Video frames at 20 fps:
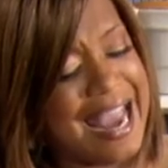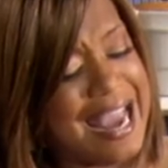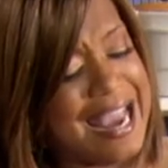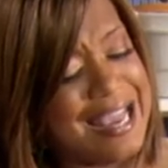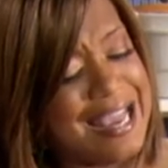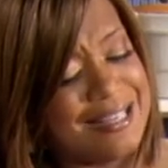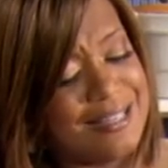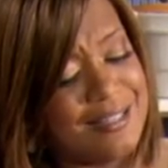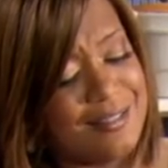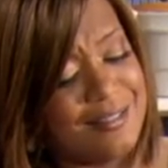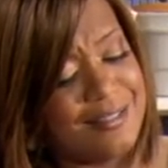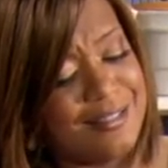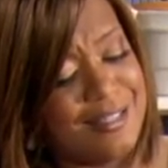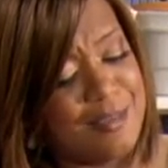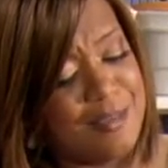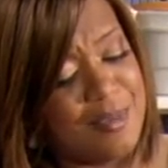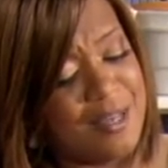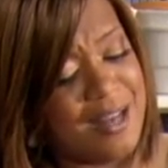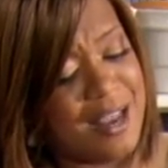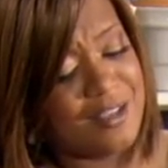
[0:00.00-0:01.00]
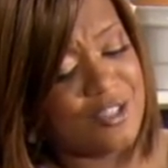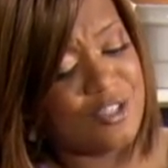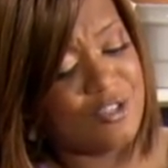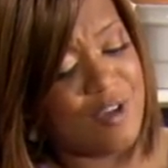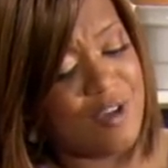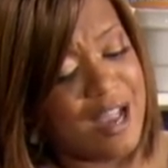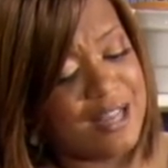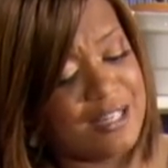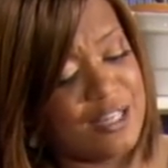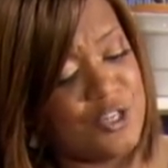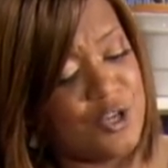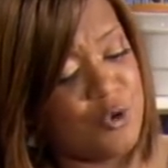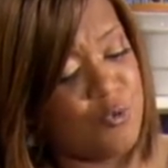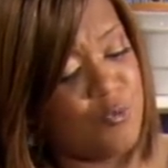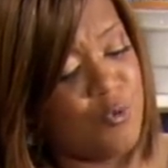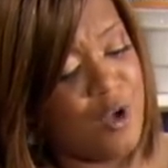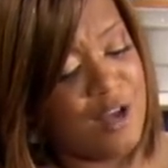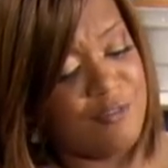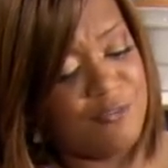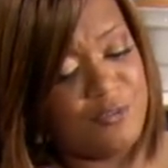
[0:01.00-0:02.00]
and lemon extract in your
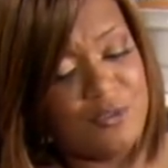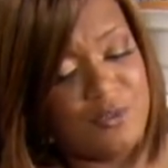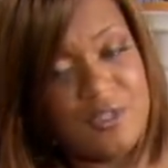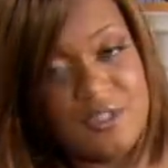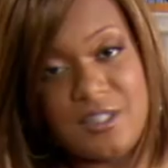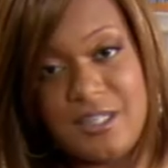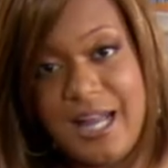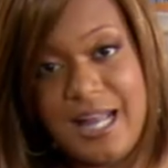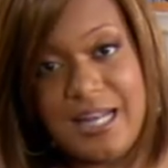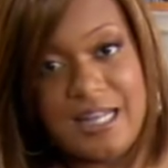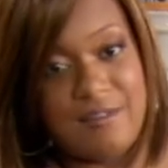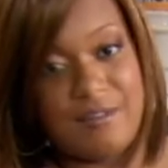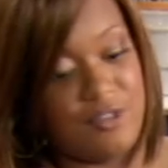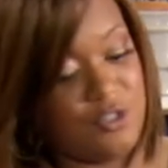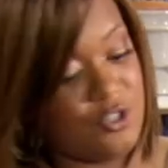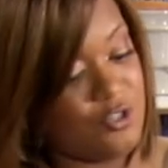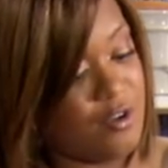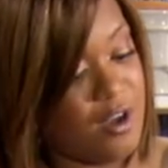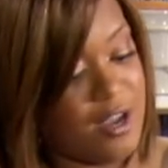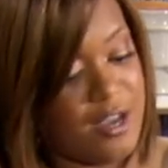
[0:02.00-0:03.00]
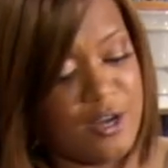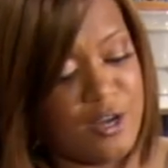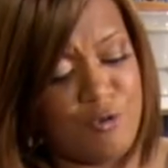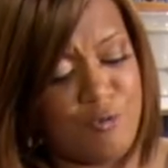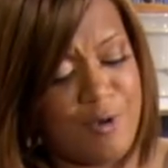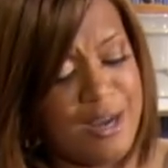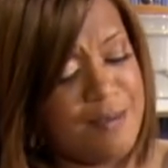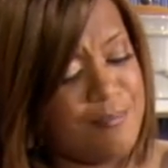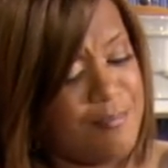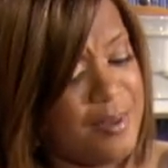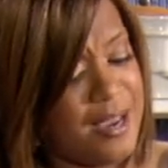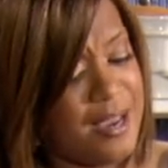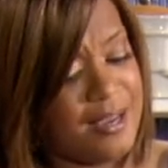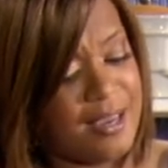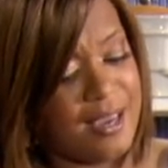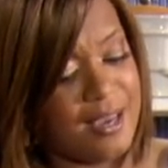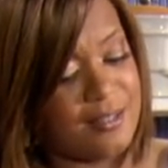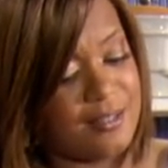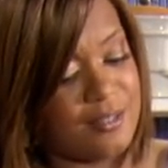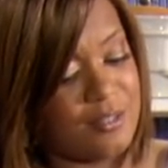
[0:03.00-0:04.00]
waffles, you gotta give it a try. Great in
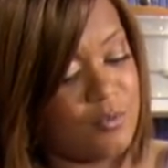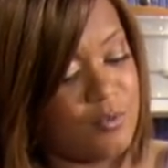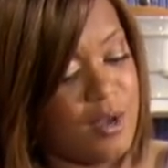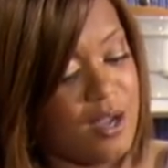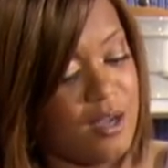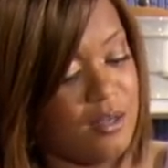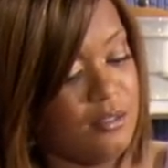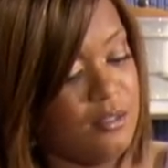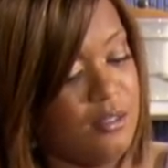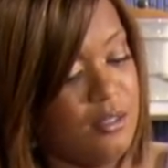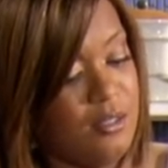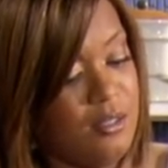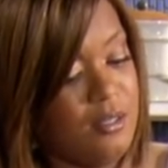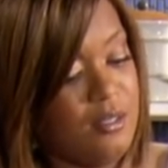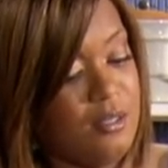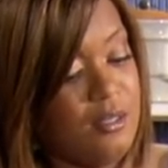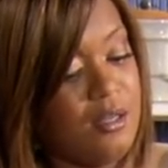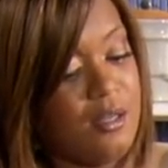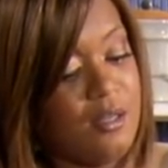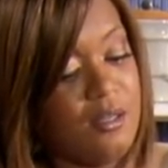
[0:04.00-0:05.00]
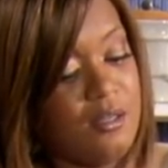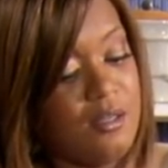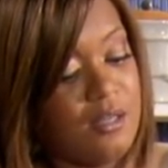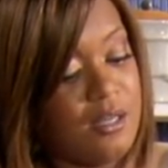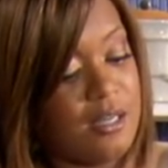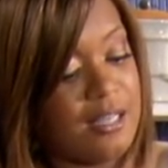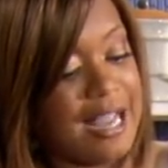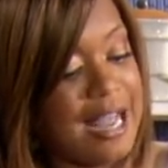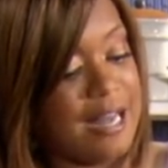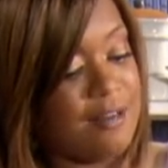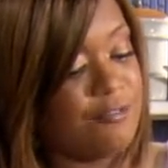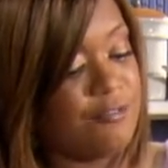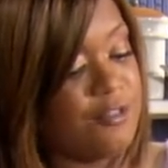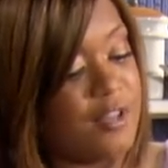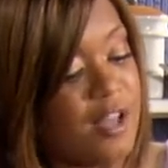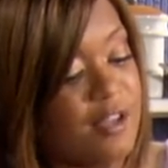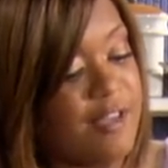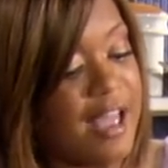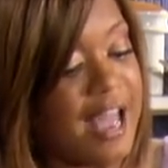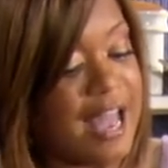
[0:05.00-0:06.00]
pancakes as well. I kind of
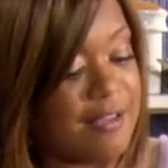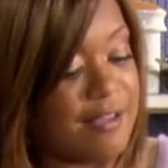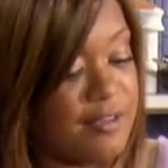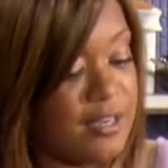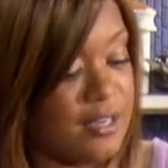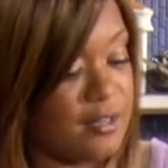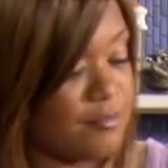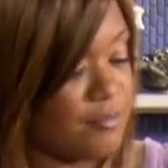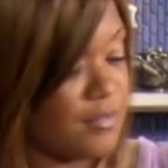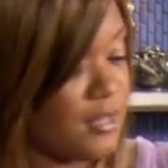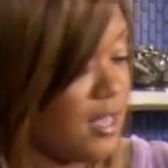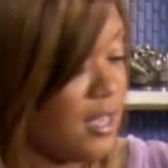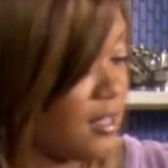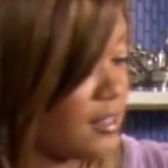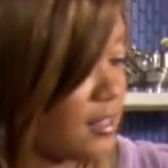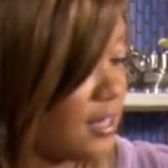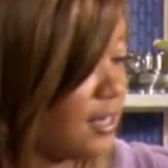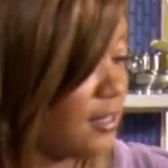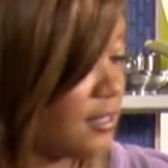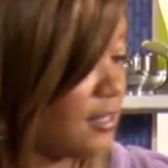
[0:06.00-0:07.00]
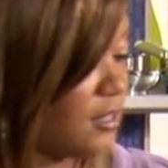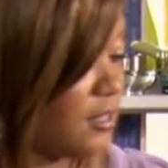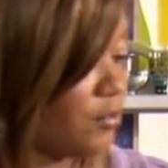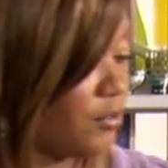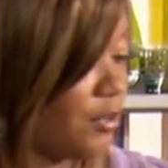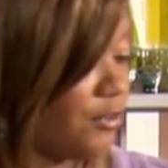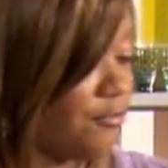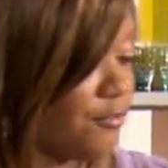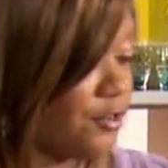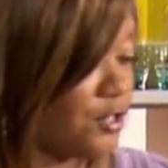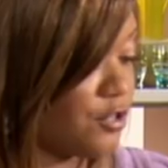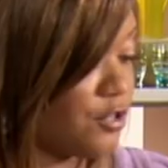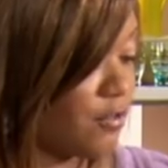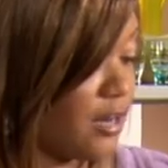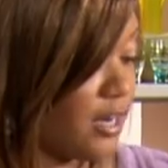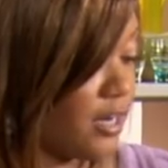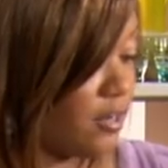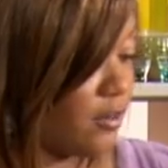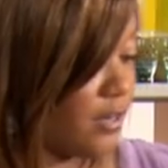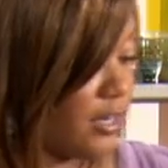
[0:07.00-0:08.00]
love having things in the
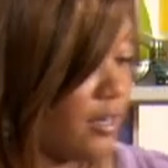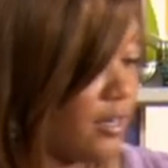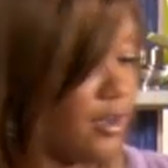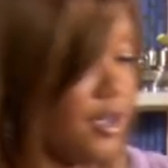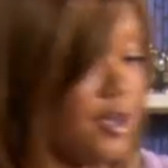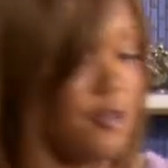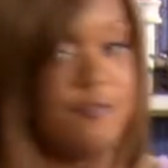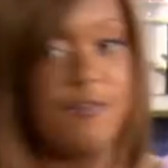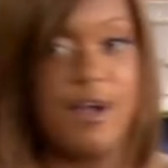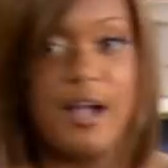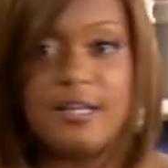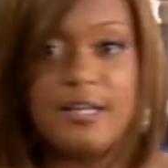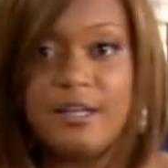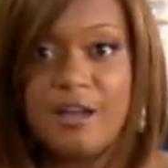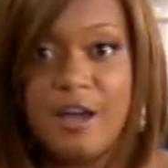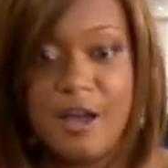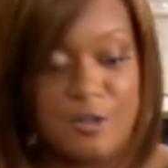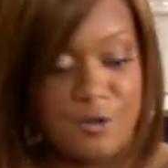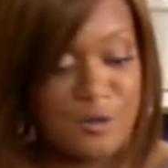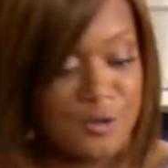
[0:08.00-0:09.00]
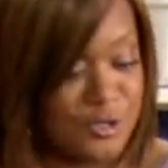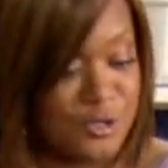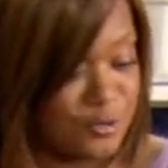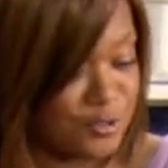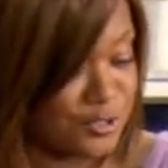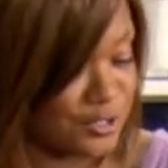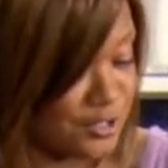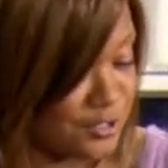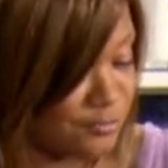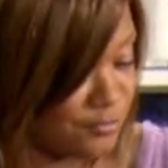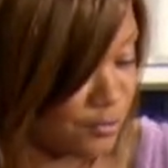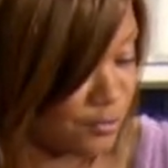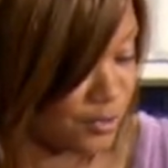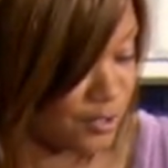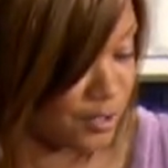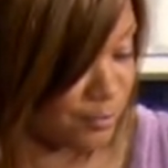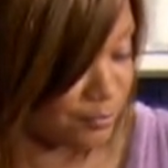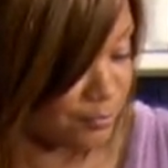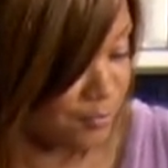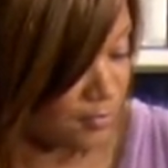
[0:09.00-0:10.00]
refrigerator and finding other uses for
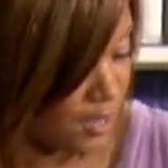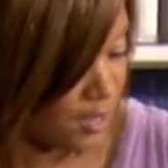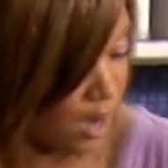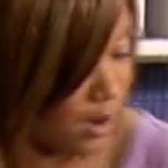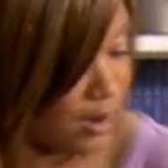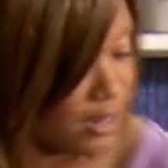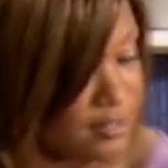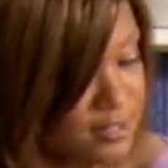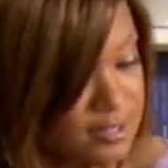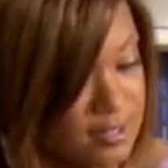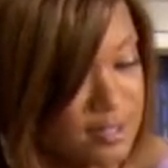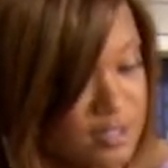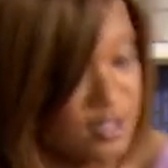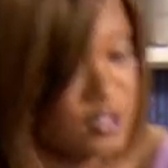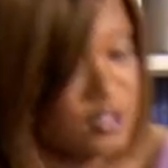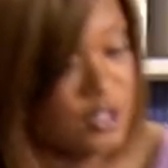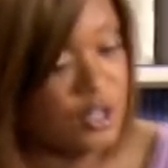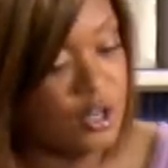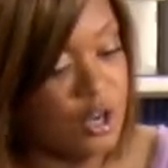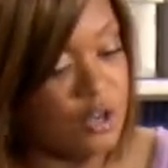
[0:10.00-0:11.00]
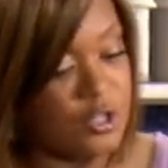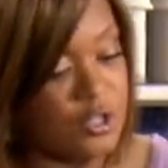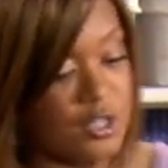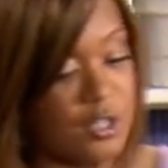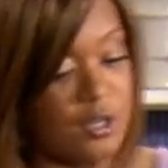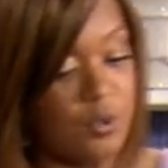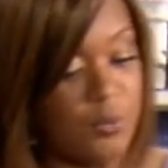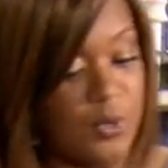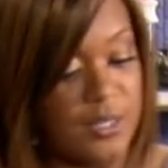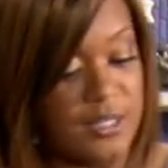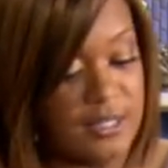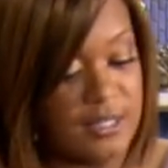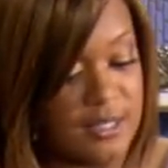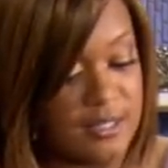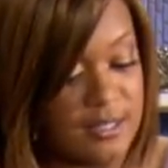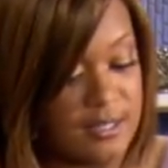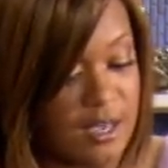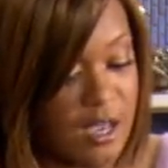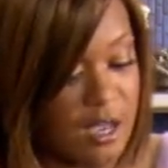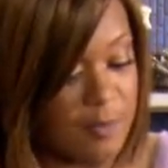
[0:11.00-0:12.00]
them. All right, this is good to go. Just gonna whisk
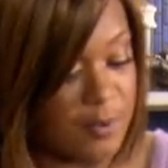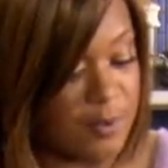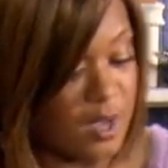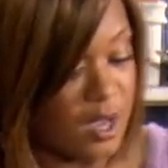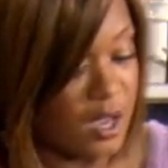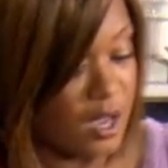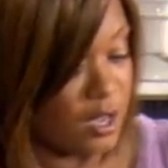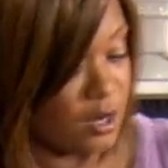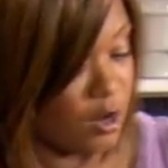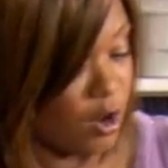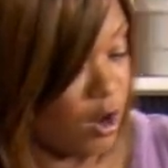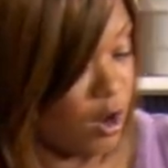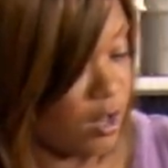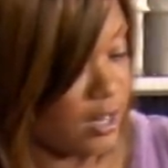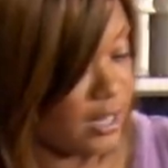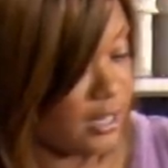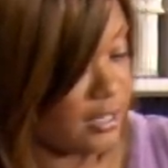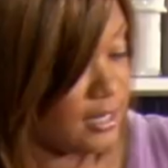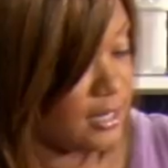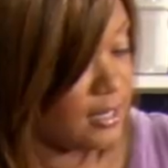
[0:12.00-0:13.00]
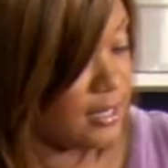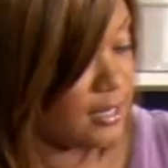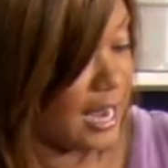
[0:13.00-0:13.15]
this up, and all I need